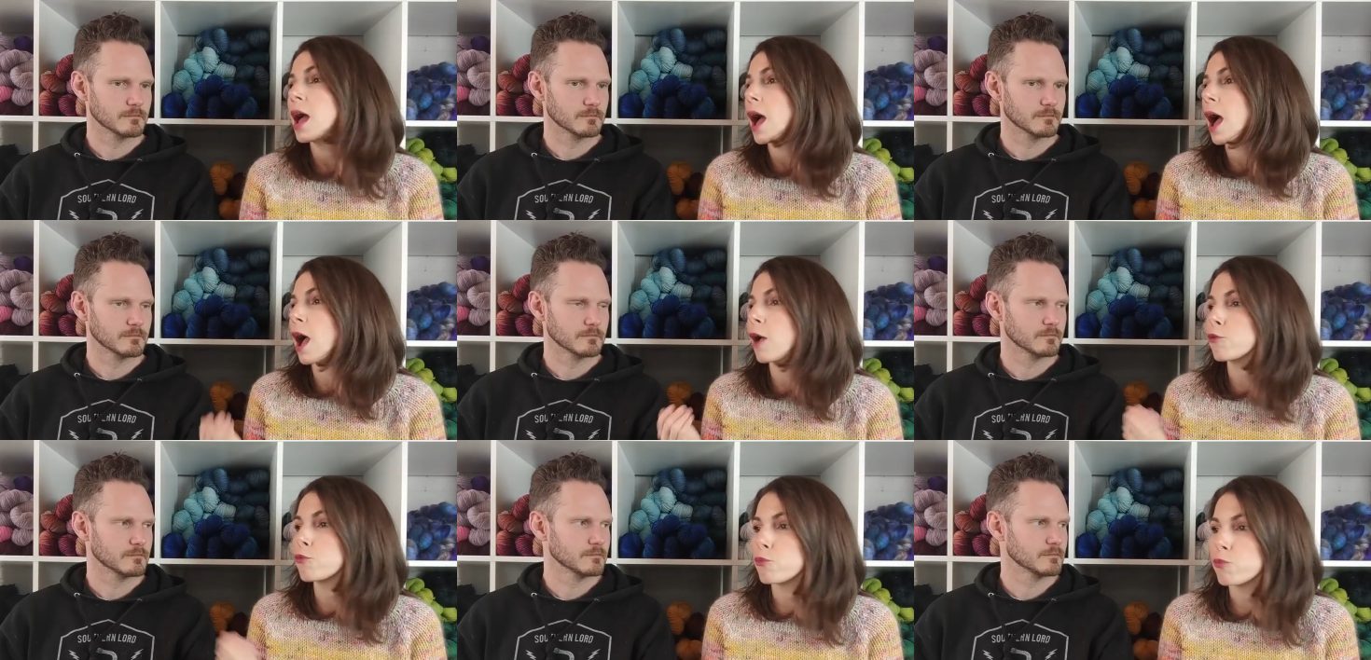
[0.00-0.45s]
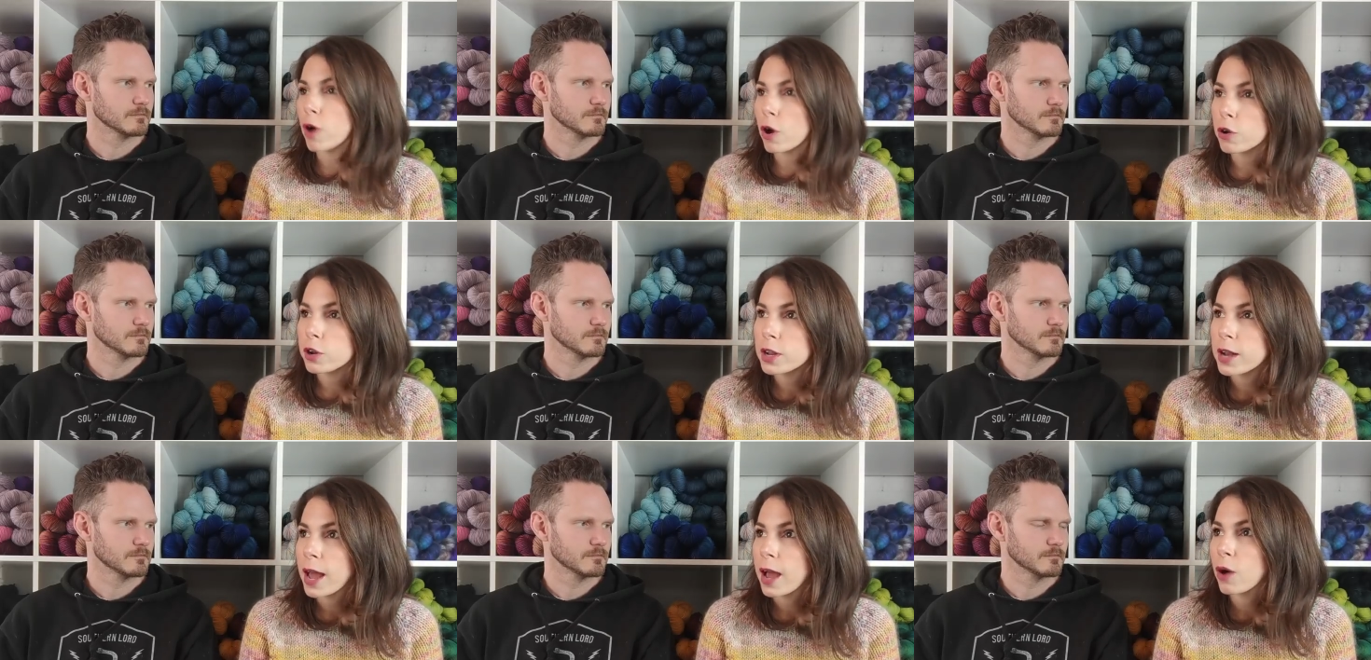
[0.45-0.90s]
Speaker 1: I
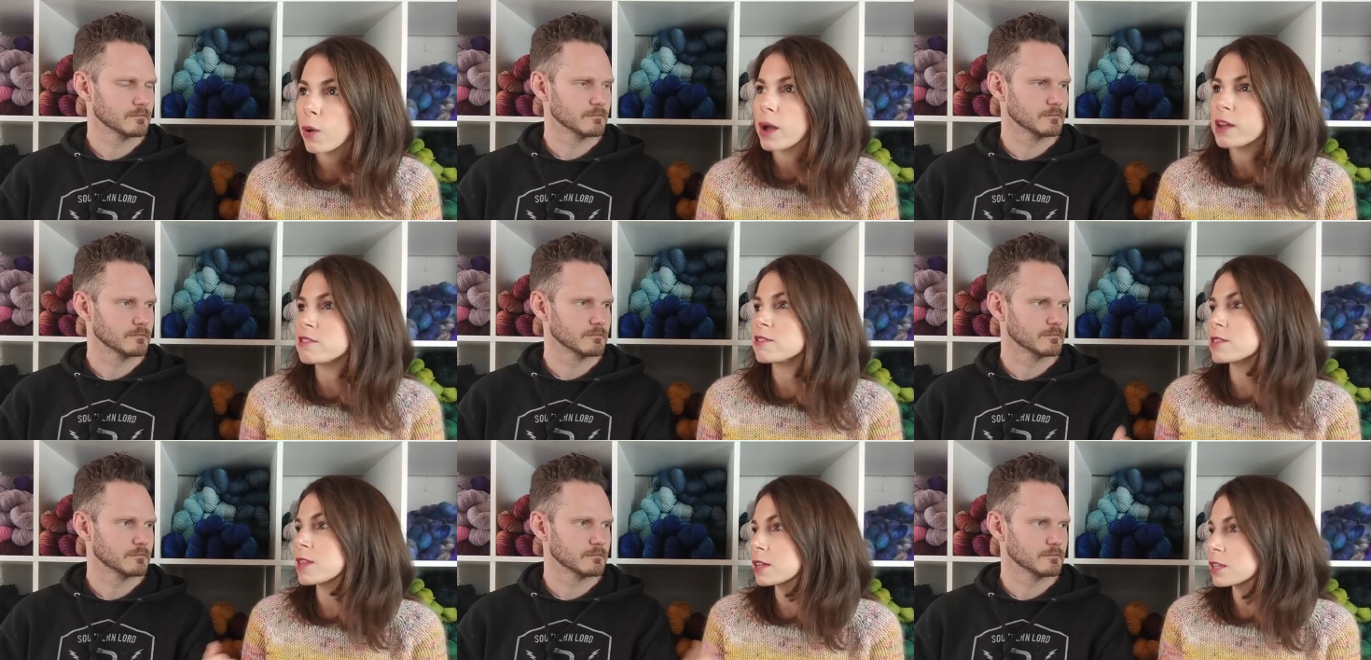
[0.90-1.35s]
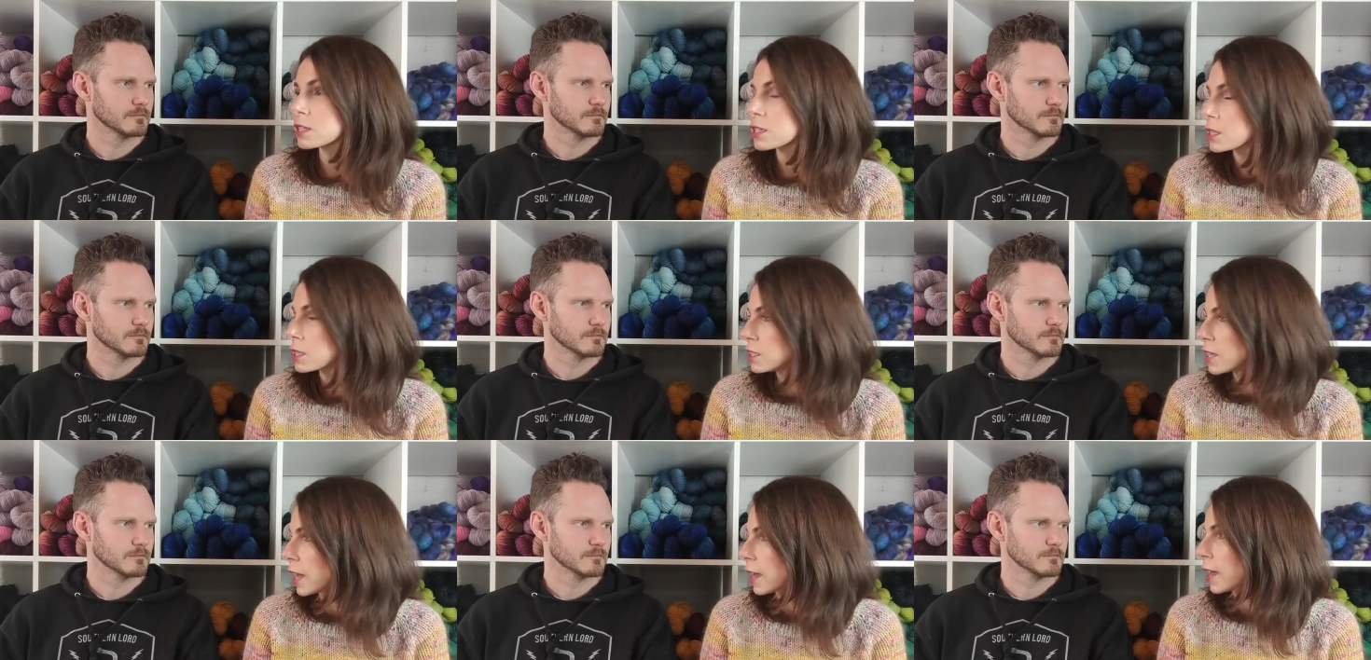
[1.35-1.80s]
wrote it out, I sent it to
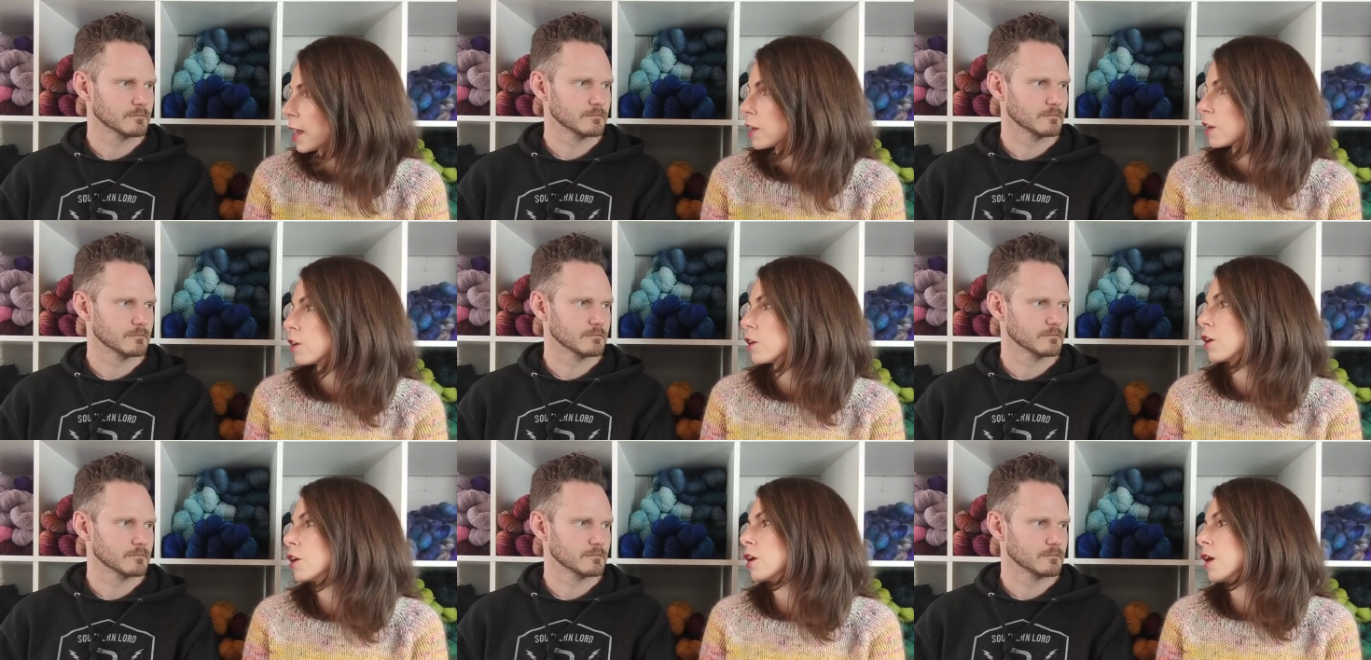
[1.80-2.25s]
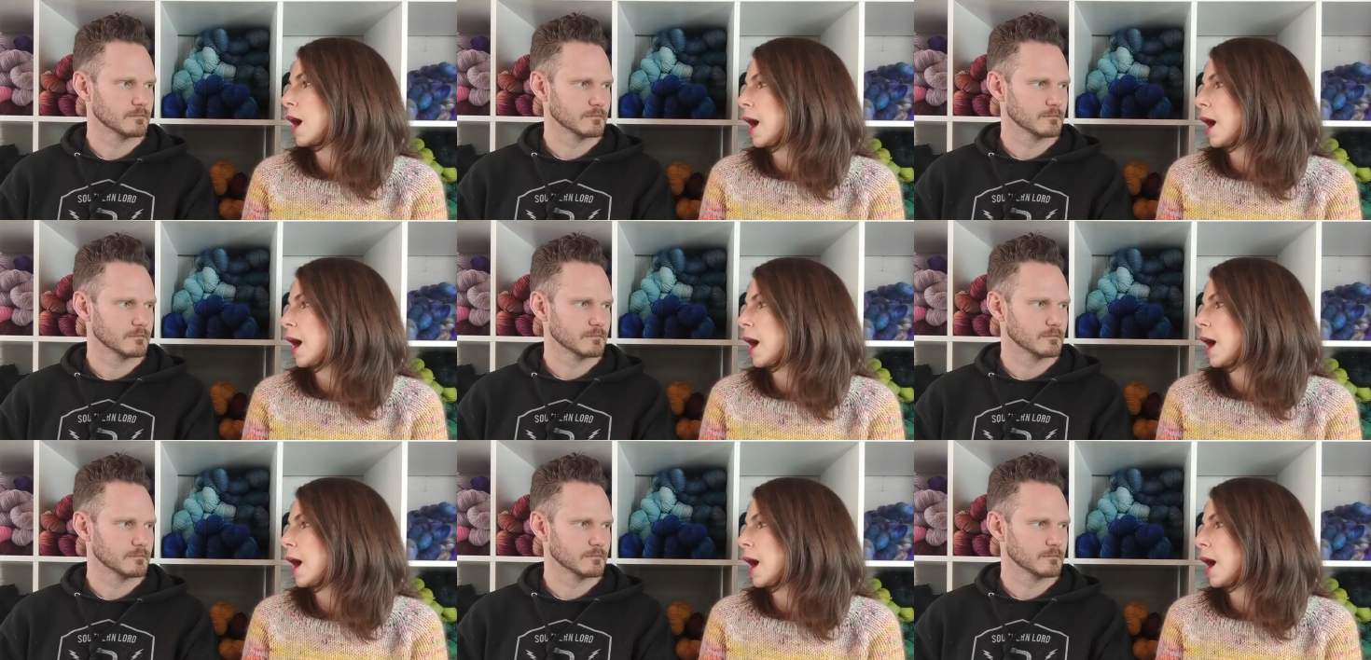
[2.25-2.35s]
the tech editor.